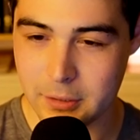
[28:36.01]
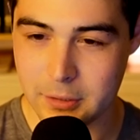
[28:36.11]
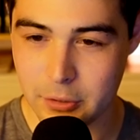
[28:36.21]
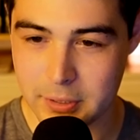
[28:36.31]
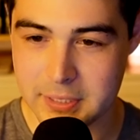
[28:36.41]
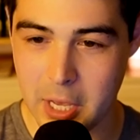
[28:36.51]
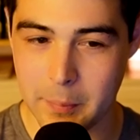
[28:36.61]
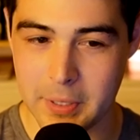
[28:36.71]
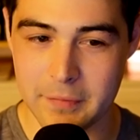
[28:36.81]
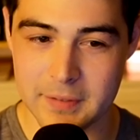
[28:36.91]
you can tell
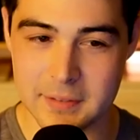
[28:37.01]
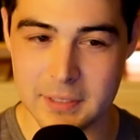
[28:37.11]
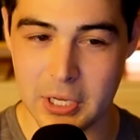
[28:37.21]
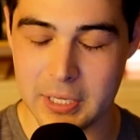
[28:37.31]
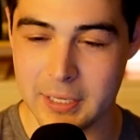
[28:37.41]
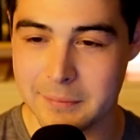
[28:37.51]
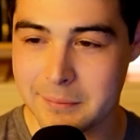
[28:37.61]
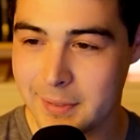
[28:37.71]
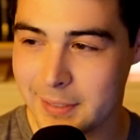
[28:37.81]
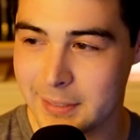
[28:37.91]
me if this is going to
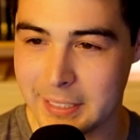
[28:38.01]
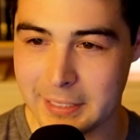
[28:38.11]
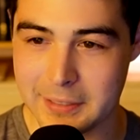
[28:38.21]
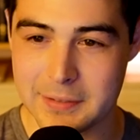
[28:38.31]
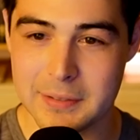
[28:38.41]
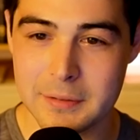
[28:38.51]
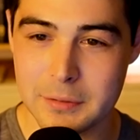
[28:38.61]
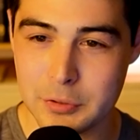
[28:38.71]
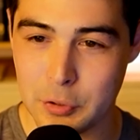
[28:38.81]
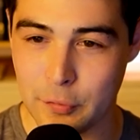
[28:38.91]
lead us
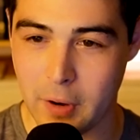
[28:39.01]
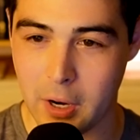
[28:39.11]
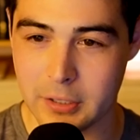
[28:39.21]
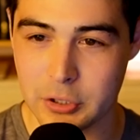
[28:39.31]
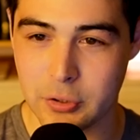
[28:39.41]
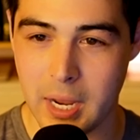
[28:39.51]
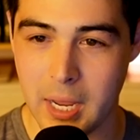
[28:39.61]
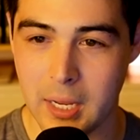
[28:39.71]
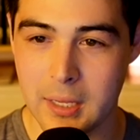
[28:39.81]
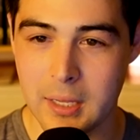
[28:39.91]
too far
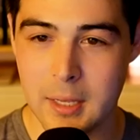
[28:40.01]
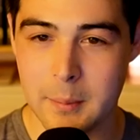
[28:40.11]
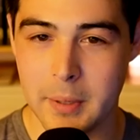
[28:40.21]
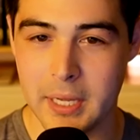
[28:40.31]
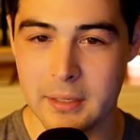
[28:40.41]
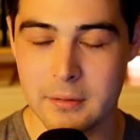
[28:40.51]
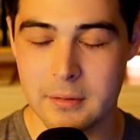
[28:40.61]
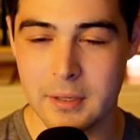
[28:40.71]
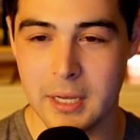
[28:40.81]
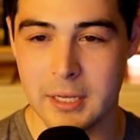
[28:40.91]
astray, but
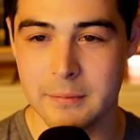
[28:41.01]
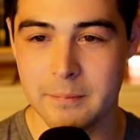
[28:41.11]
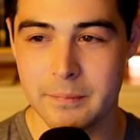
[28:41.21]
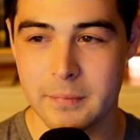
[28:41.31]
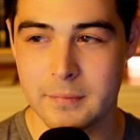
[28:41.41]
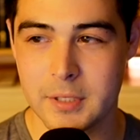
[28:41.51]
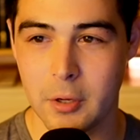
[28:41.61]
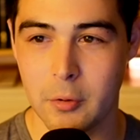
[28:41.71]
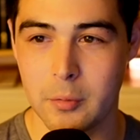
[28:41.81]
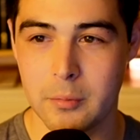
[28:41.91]
um,
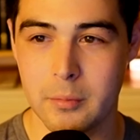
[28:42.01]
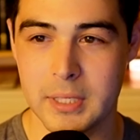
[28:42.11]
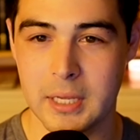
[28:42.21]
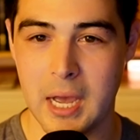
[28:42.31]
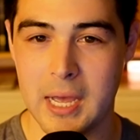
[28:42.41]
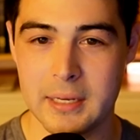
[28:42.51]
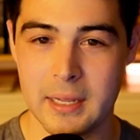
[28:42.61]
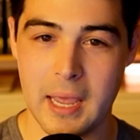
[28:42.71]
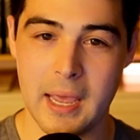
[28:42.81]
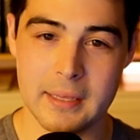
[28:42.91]
so when God
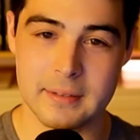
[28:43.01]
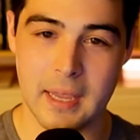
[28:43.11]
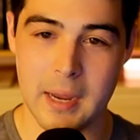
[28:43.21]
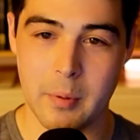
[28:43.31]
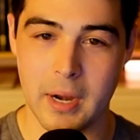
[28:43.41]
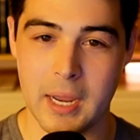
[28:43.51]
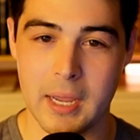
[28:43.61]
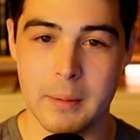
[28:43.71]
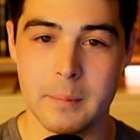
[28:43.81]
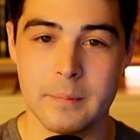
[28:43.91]
has
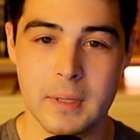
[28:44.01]
Abraham